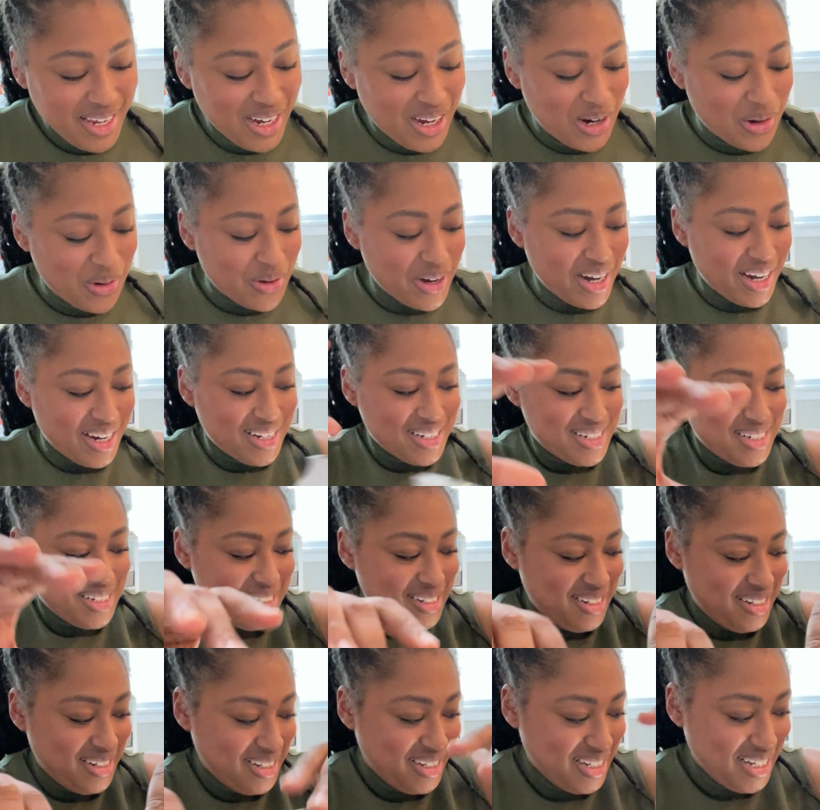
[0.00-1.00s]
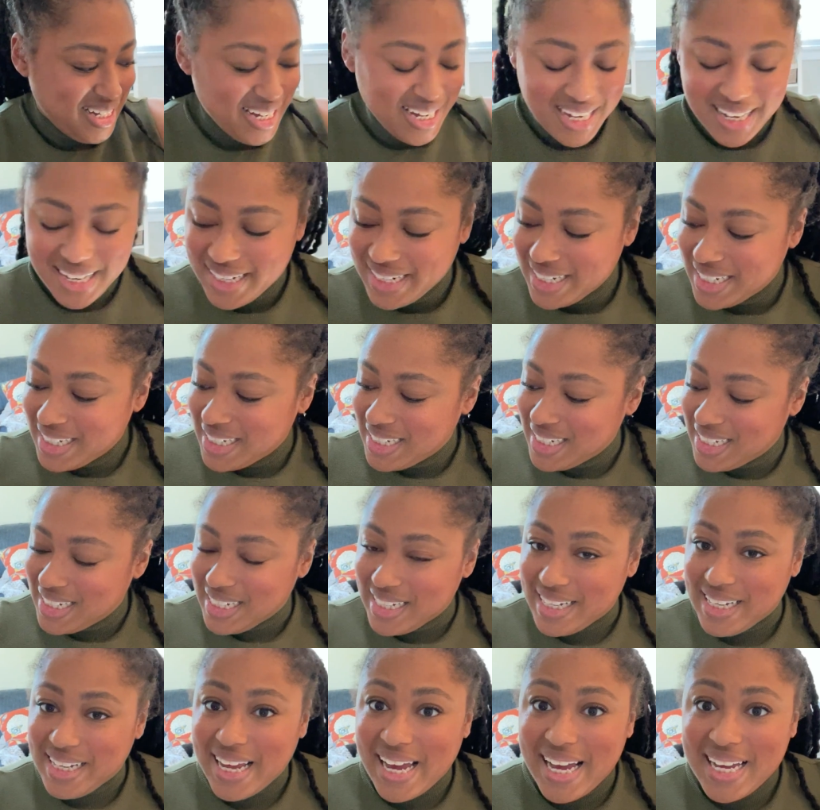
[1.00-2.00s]
All right,
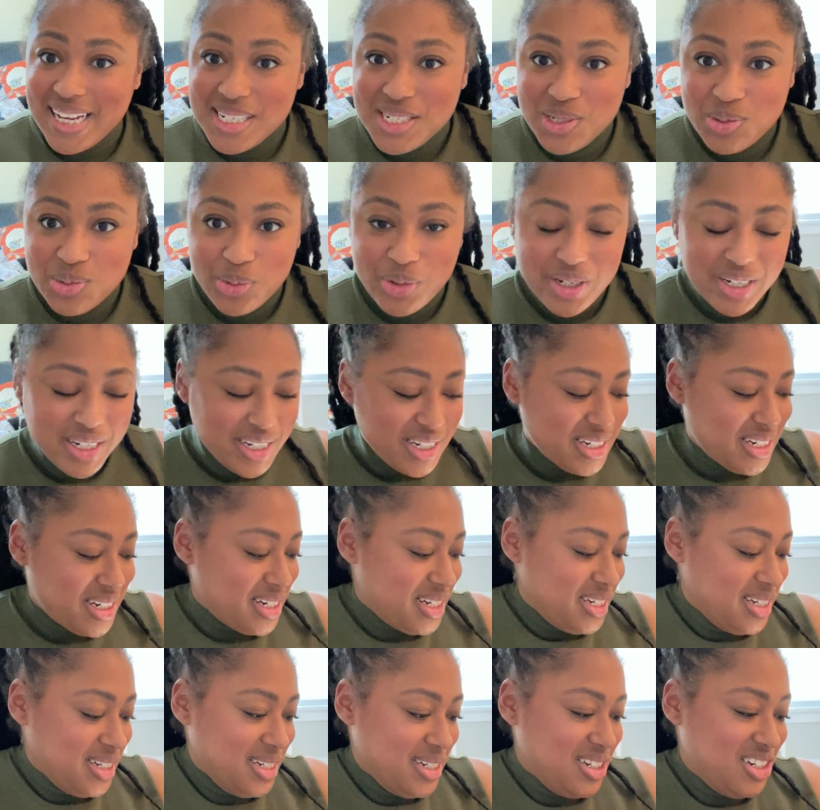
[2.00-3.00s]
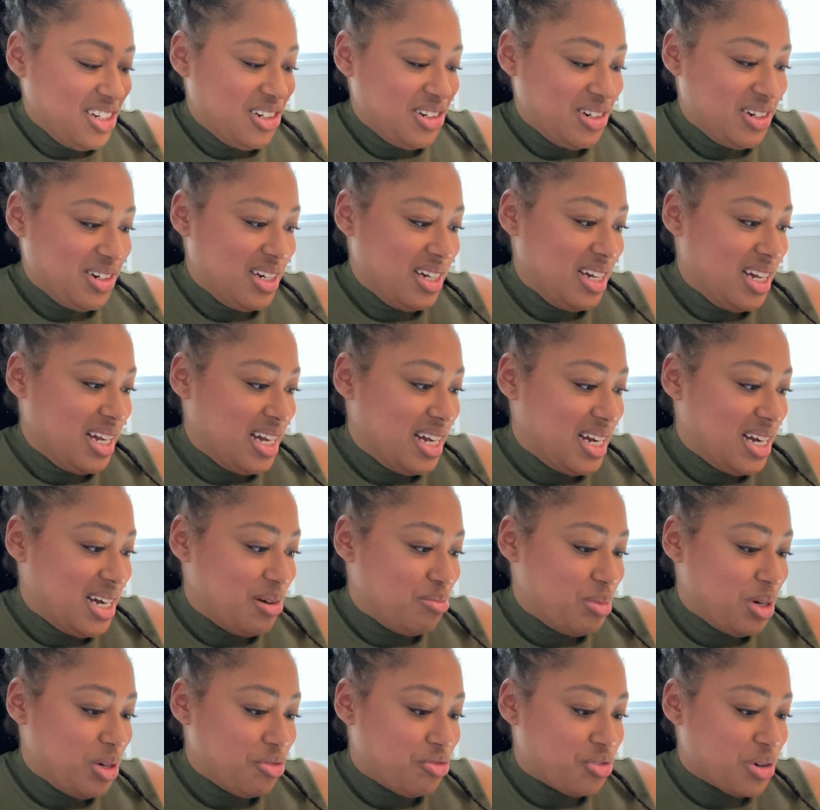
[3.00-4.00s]
last one
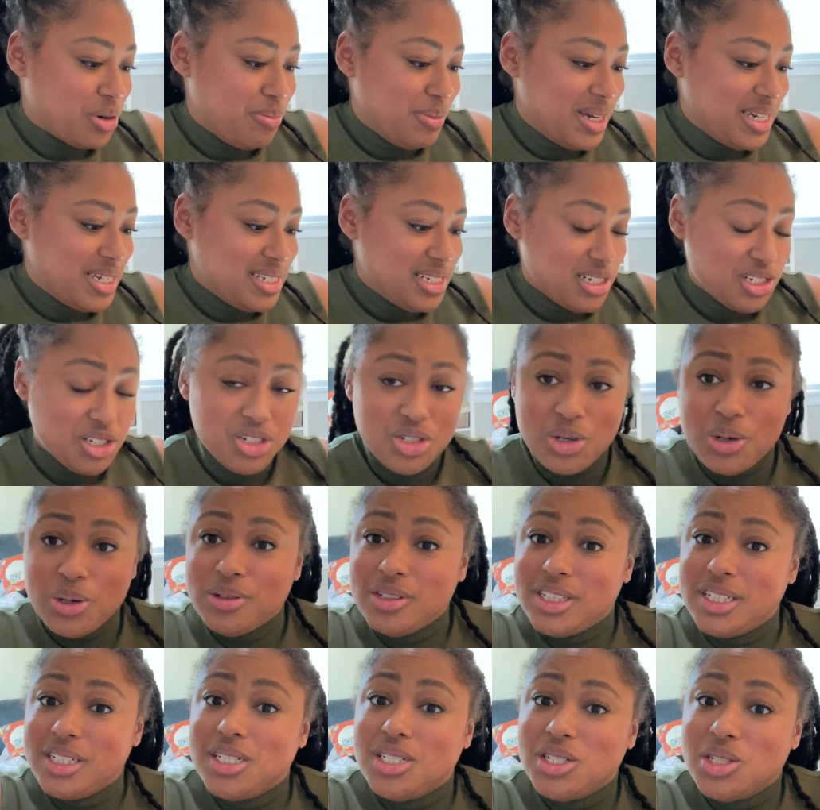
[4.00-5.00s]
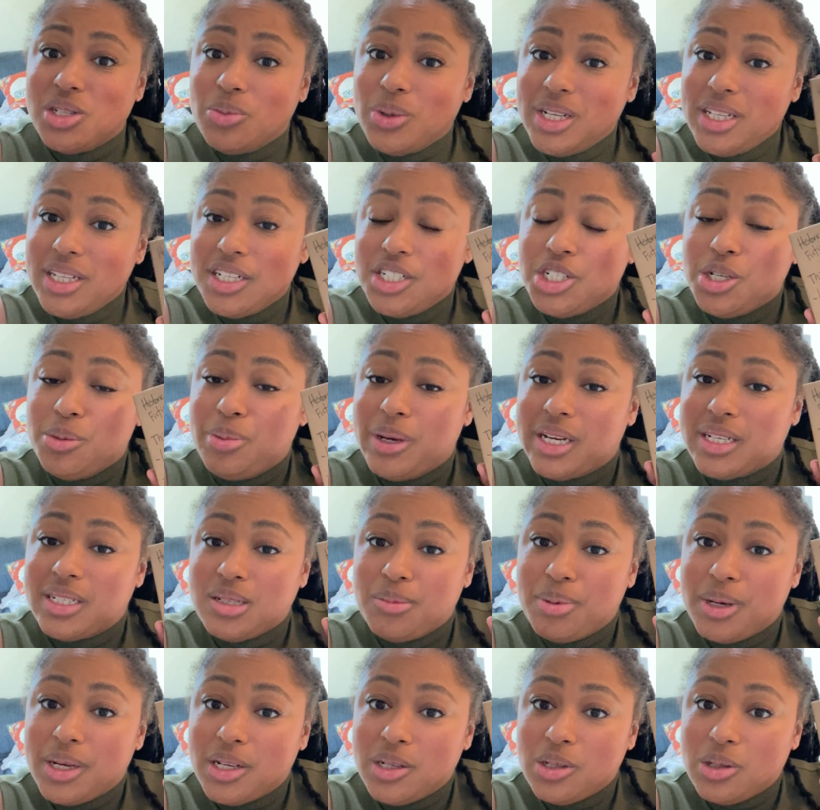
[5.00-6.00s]
from my sister. This is the one that she picked
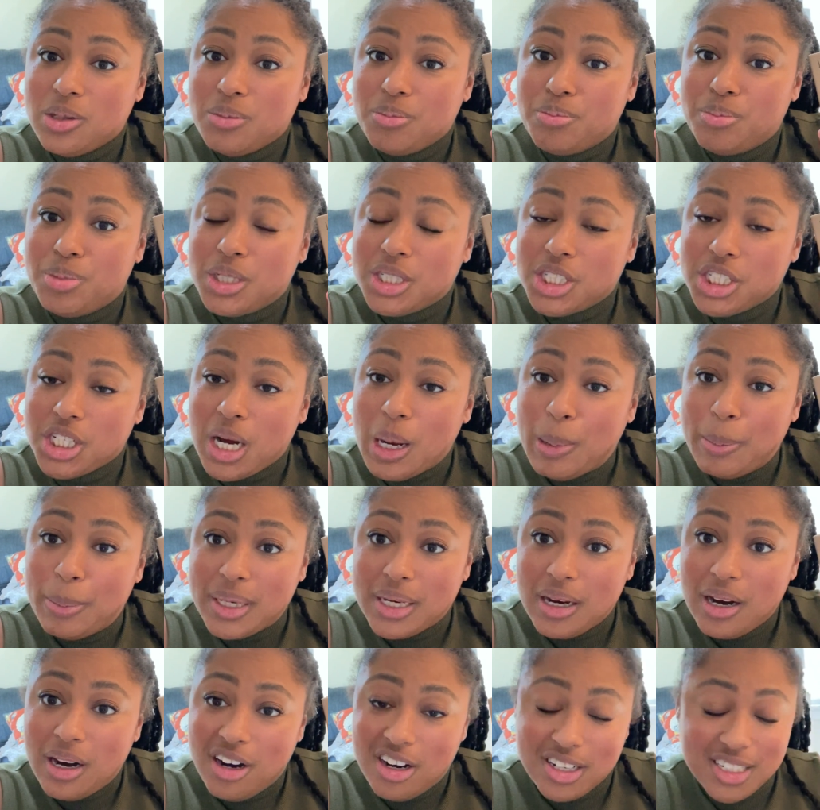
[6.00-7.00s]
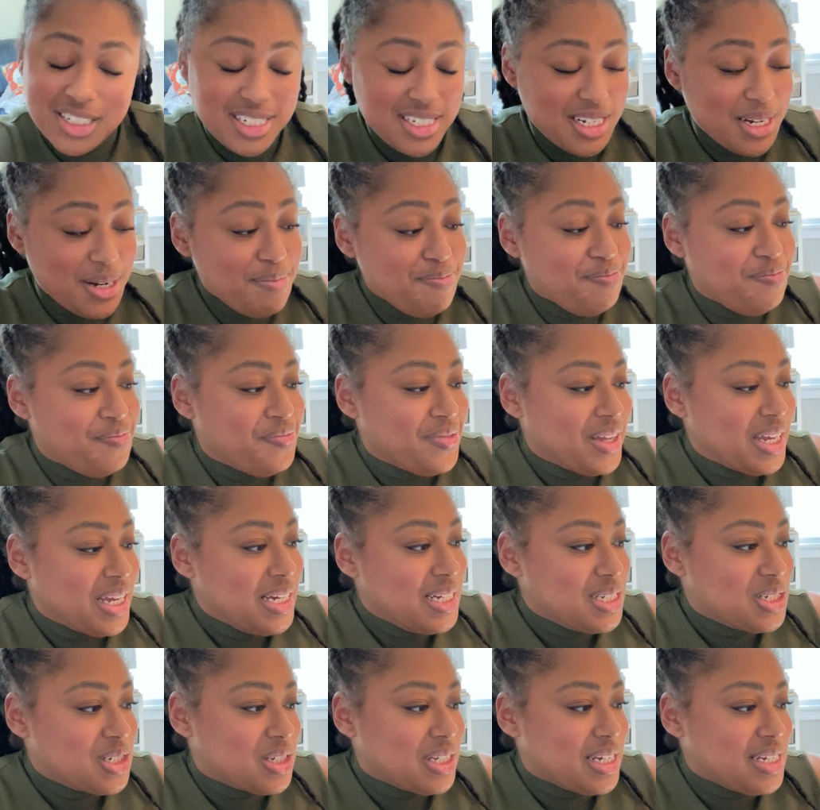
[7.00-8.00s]
up at a bookshop in Austin.
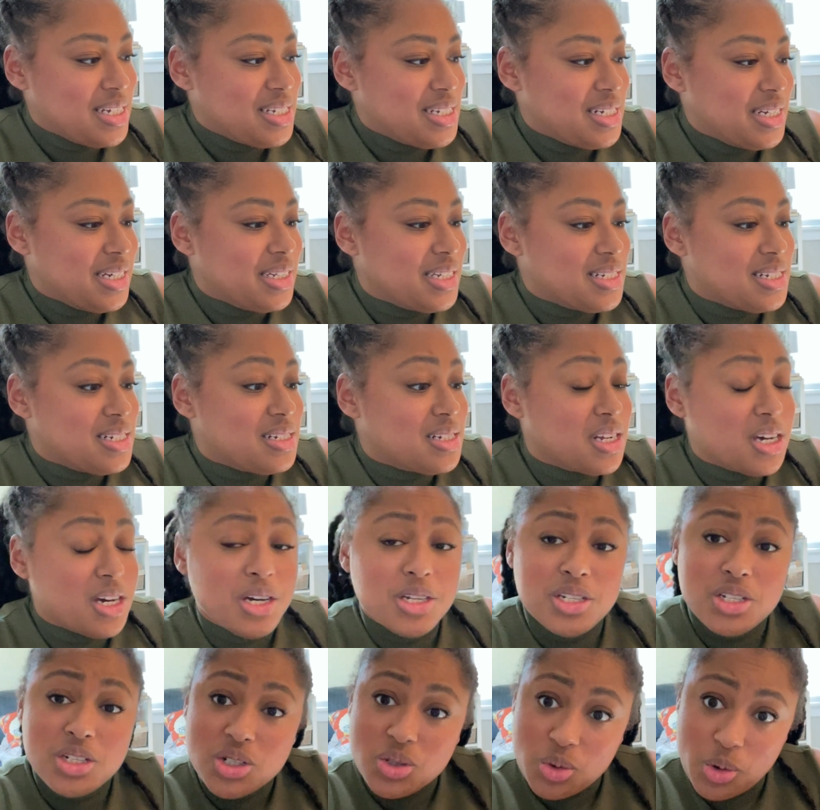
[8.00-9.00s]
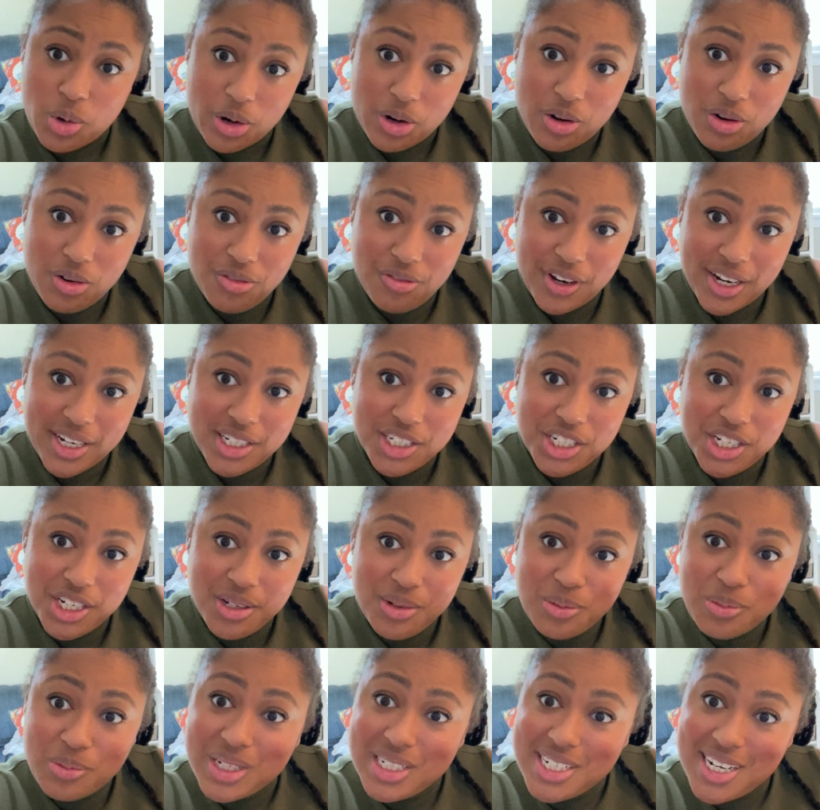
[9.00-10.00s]
So let's see. This is a historical
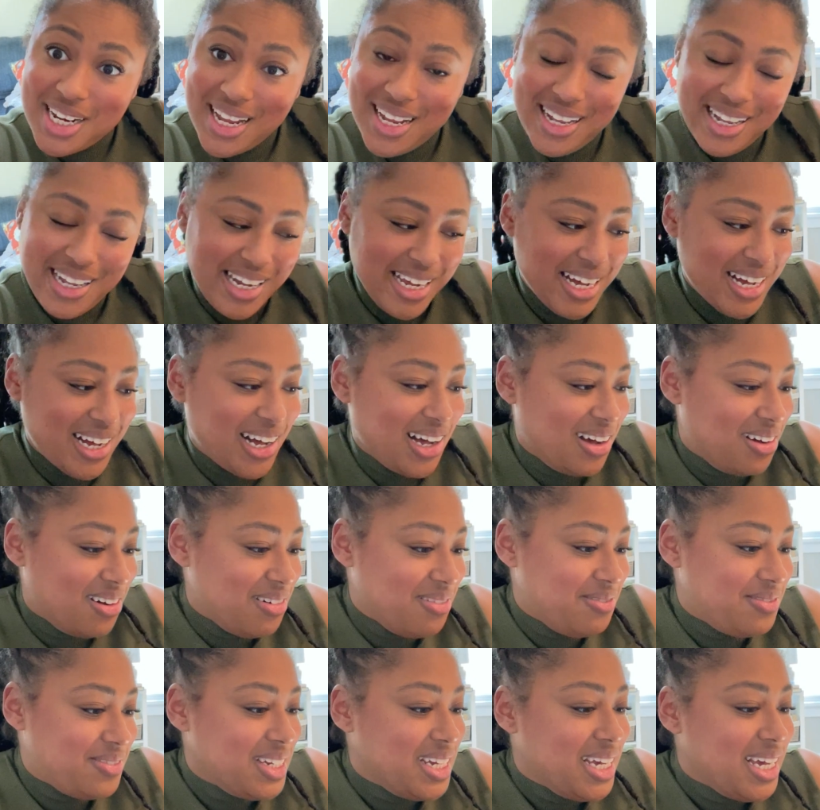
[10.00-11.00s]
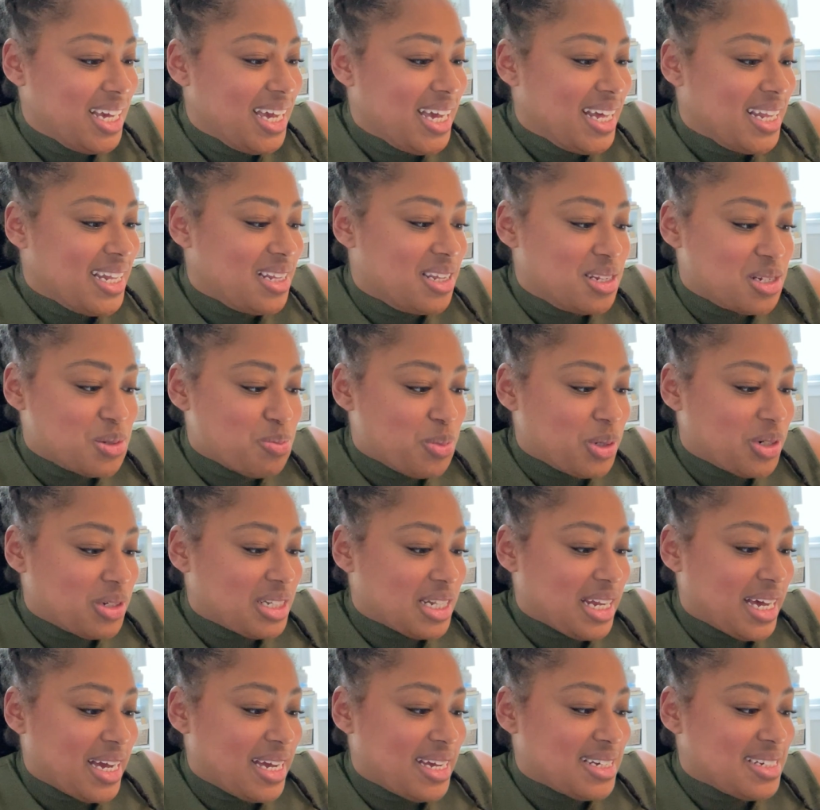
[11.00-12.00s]
fiction, which I love. This book
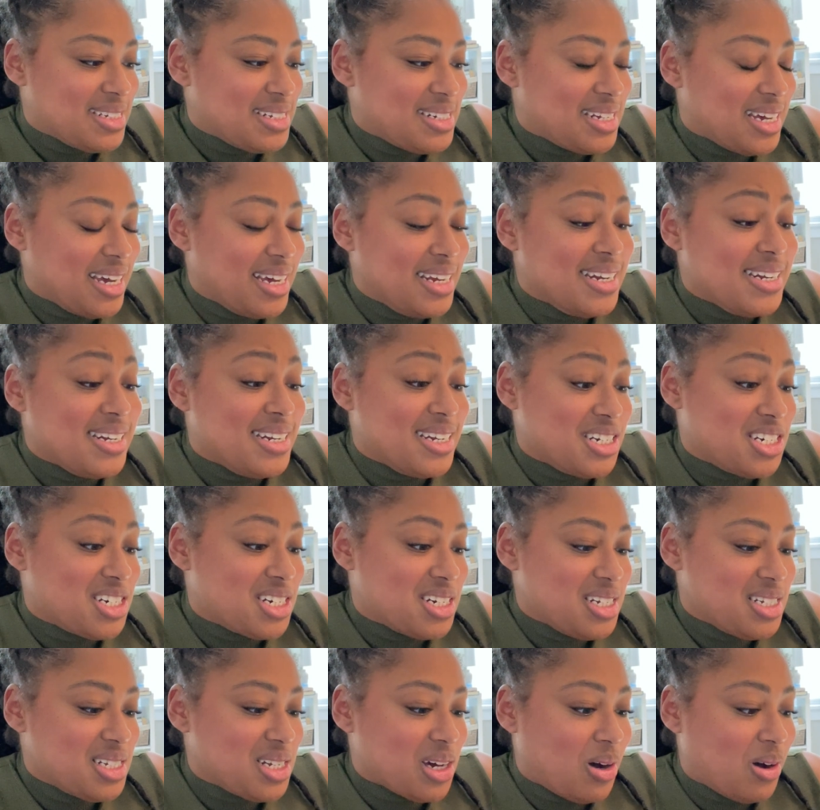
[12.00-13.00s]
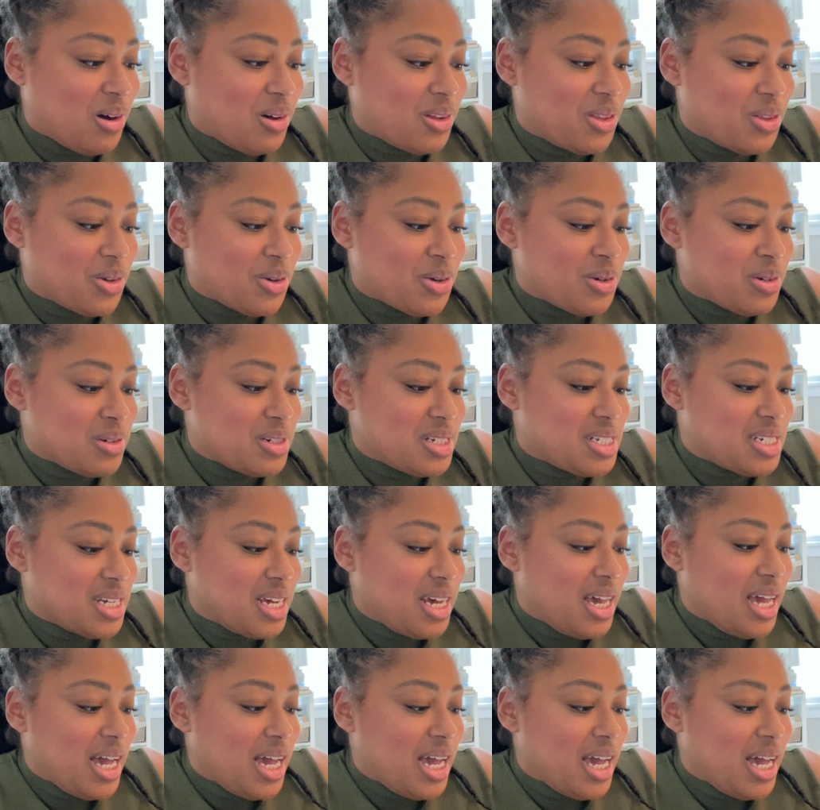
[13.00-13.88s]
likes Indigenous authors.